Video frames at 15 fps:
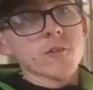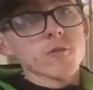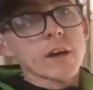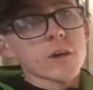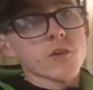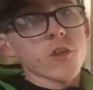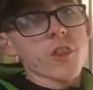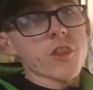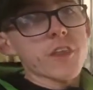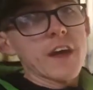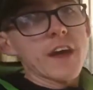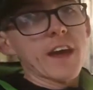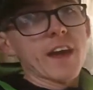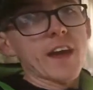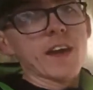get round to
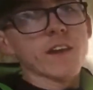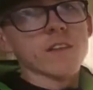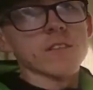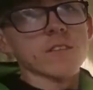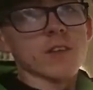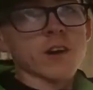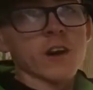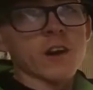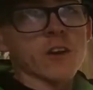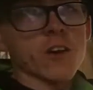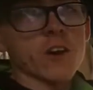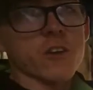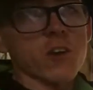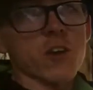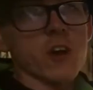there. Right?
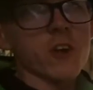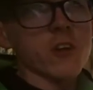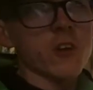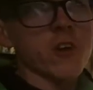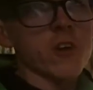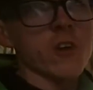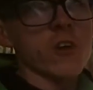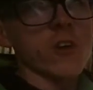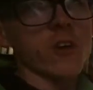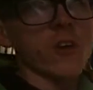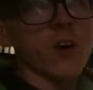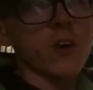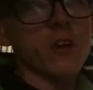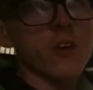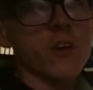I
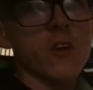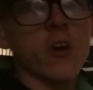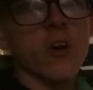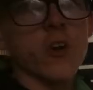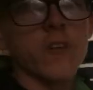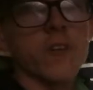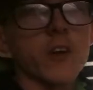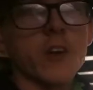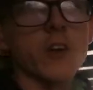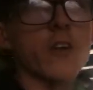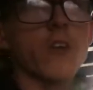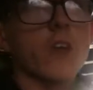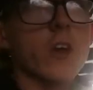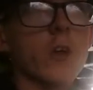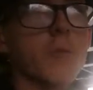don't know if you
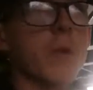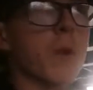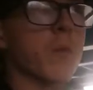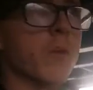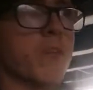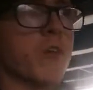can see it, but